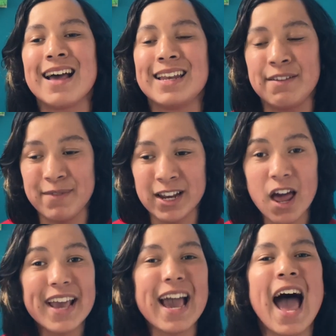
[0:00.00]
leave me a
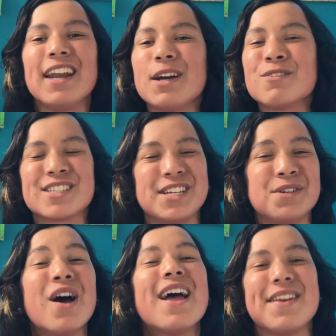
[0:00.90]
like, and I will see
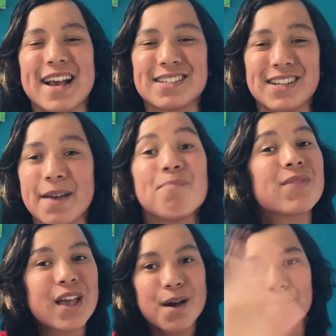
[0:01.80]
you next time.
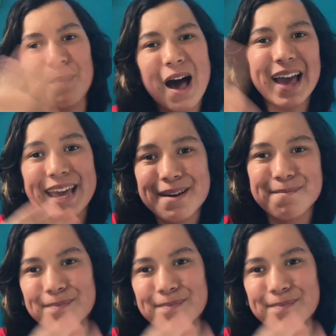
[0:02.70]
Bye.